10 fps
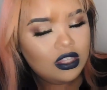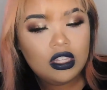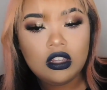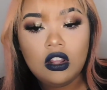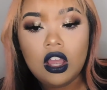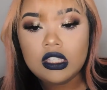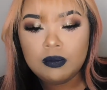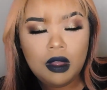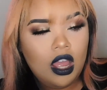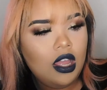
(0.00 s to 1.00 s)
The Gloss
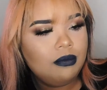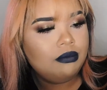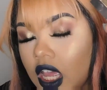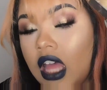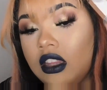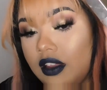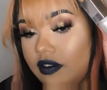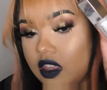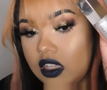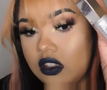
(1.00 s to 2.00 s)
Balm. I
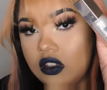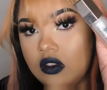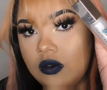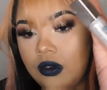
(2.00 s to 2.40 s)
love this.